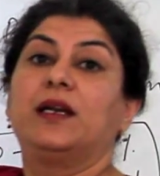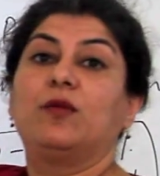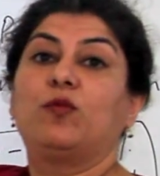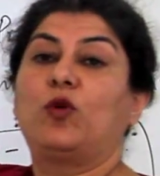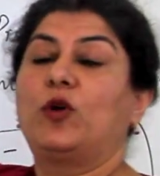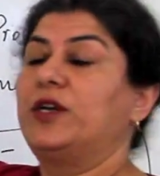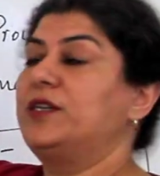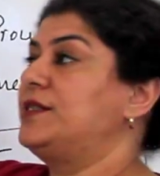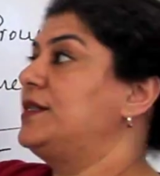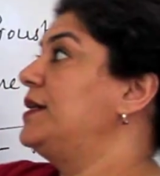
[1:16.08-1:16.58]

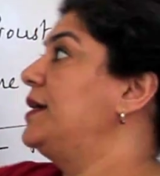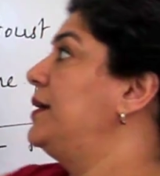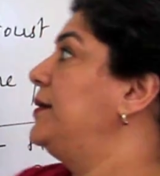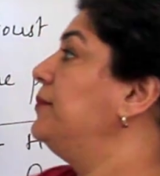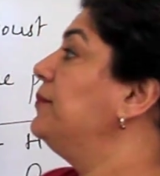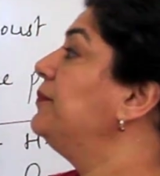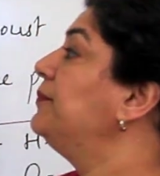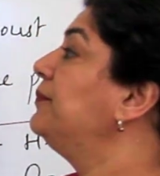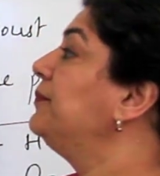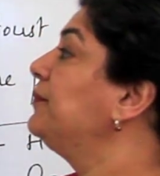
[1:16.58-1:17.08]

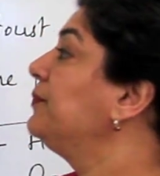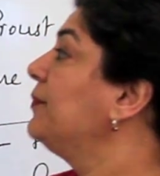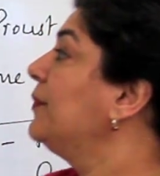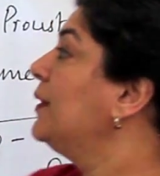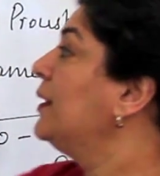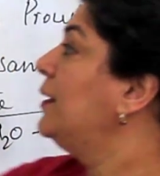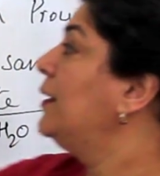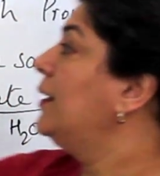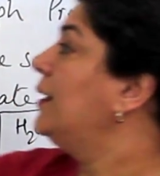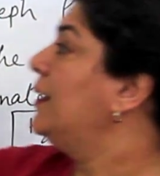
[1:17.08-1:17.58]
Lavoisier.
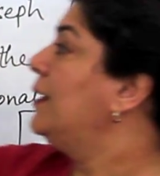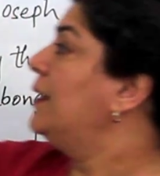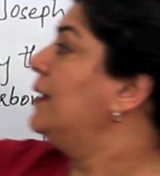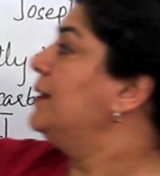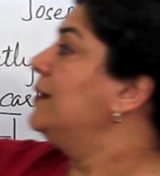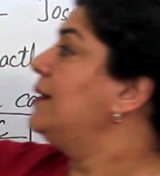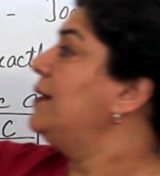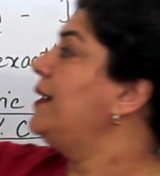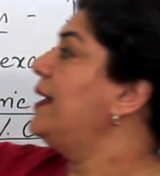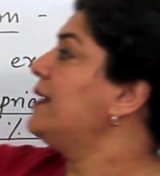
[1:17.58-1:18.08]

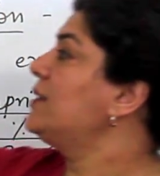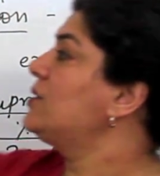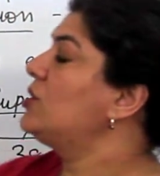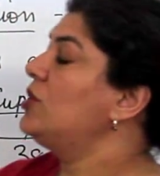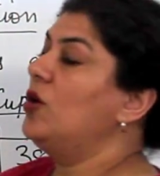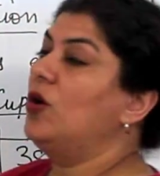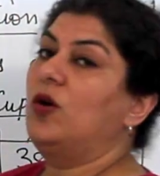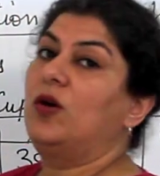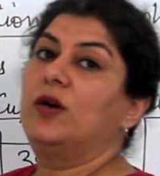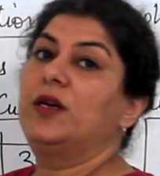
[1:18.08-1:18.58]
The next
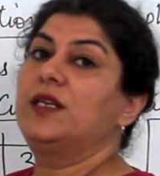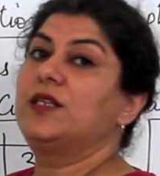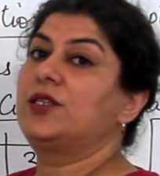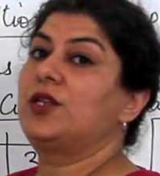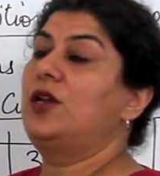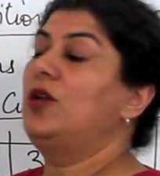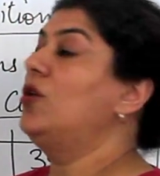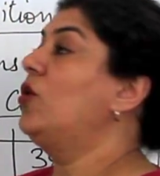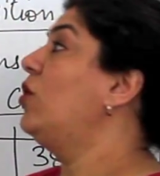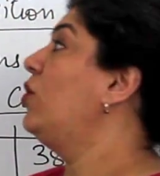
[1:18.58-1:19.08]
law is
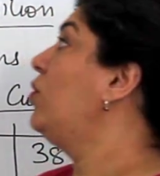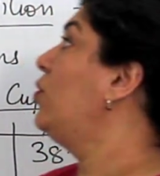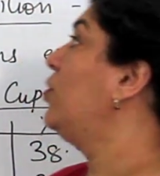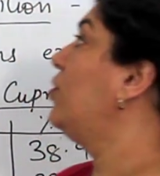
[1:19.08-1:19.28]
the law